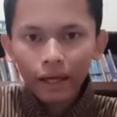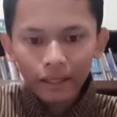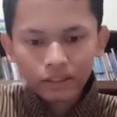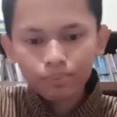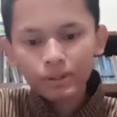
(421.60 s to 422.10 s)

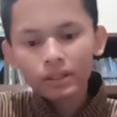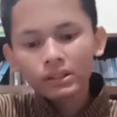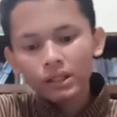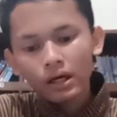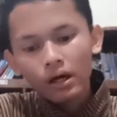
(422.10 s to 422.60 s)
acts,
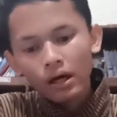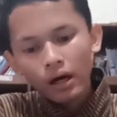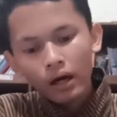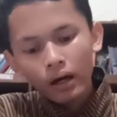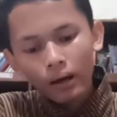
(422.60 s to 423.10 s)
because
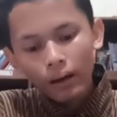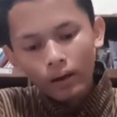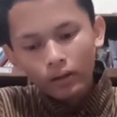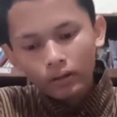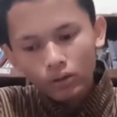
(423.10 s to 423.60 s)
uh,
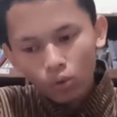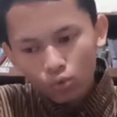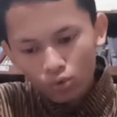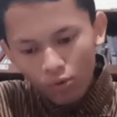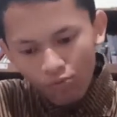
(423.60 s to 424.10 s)

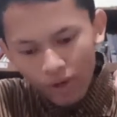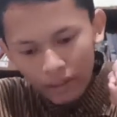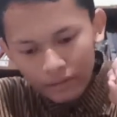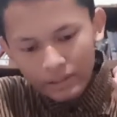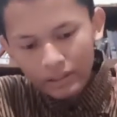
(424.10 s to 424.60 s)
those
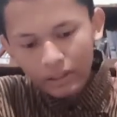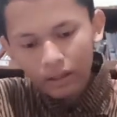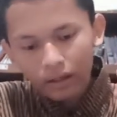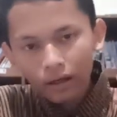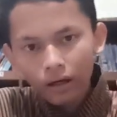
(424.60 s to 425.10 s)
very
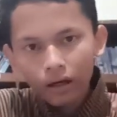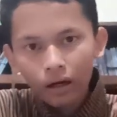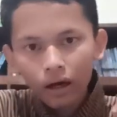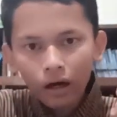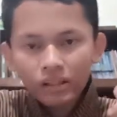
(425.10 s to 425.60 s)

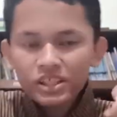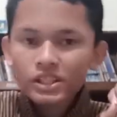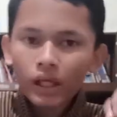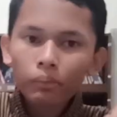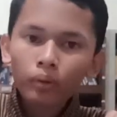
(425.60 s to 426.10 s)

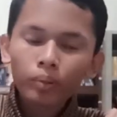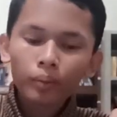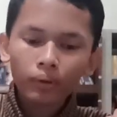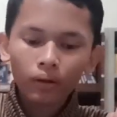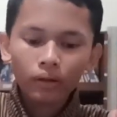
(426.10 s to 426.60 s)
unstable
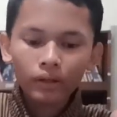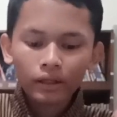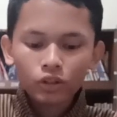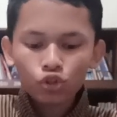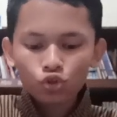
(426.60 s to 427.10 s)
people
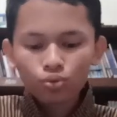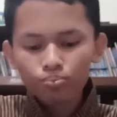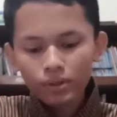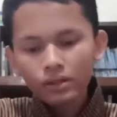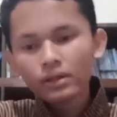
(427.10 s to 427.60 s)
that should
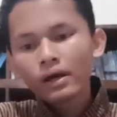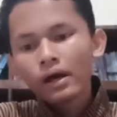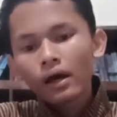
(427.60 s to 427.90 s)
be